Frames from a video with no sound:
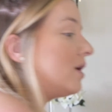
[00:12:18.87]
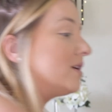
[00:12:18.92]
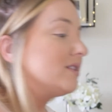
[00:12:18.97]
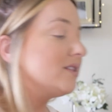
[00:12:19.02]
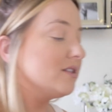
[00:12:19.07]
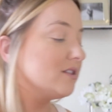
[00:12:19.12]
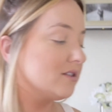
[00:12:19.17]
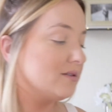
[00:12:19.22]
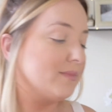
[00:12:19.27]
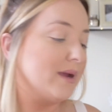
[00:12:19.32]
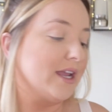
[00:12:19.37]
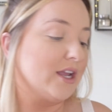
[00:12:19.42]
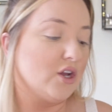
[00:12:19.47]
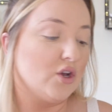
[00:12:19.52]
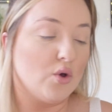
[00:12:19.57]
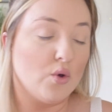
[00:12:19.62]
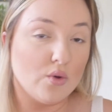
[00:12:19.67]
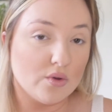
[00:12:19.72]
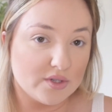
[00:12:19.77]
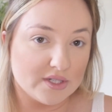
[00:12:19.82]
since my
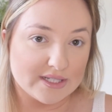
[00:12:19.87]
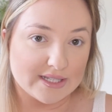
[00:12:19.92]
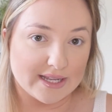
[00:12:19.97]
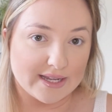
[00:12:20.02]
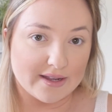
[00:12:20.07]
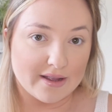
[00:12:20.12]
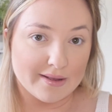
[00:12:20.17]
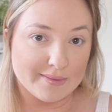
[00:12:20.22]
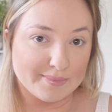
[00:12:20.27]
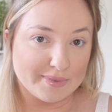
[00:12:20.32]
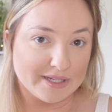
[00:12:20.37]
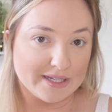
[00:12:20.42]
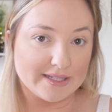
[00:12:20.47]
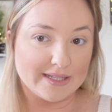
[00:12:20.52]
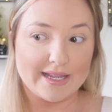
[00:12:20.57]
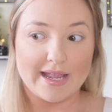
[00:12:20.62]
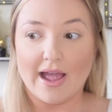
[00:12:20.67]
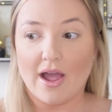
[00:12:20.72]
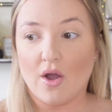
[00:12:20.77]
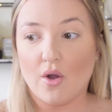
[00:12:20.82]
gold is like
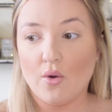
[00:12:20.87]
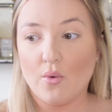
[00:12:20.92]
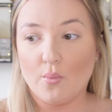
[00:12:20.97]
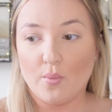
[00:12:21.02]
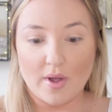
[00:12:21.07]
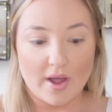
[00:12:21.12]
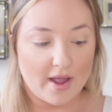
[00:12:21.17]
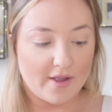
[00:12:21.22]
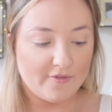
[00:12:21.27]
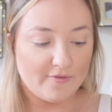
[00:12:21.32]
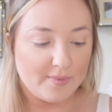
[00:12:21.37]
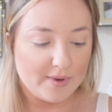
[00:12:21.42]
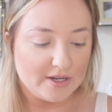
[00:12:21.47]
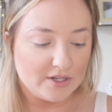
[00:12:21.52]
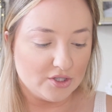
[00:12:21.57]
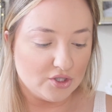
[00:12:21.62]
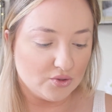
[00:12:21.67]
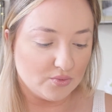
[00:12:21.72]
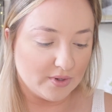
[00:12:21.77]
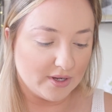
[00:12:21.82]
completely out, what I've been
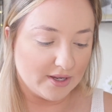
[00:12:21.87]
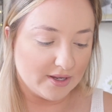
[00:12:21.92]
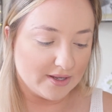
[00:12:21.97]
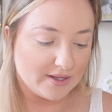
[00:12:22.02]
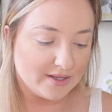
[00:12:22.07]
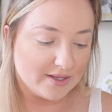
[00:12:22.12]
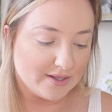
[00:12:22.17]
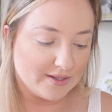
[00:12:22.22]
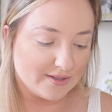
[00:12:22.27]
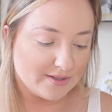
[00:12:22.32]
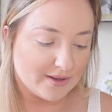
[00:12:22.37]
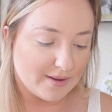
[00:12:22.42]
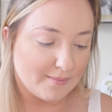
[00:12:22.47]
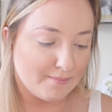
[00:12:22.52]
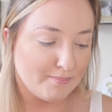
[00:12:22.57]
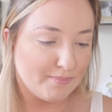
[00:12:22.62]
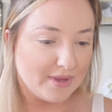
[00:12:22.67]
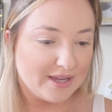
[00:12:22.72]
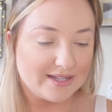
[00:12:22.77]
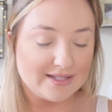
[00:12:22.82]
doing is
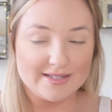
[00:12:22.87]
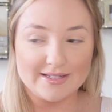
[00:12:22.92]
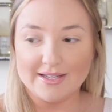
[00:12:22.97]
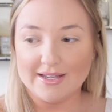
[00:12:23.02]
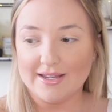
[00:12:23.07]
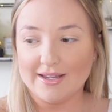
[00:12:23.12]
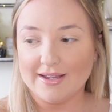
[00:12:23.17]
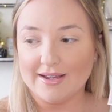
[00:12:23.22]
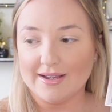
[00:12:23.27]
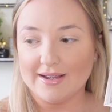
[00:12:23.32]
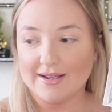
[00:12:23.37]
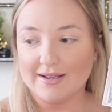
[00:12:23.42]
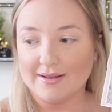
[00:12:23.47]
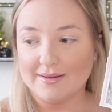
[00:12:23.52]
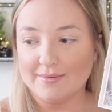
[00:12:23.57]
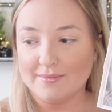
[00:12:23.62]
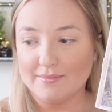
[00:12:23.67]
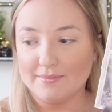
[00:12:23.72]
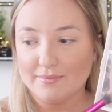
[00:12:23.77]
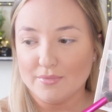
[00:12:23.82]
mixing
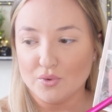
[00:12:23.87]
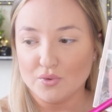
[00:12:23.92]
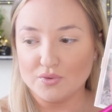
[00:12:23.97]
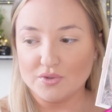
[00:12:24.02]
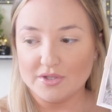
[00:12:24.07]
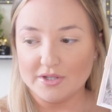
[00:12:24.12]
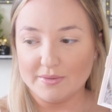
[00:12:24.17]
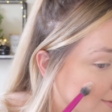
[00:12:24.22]
mostly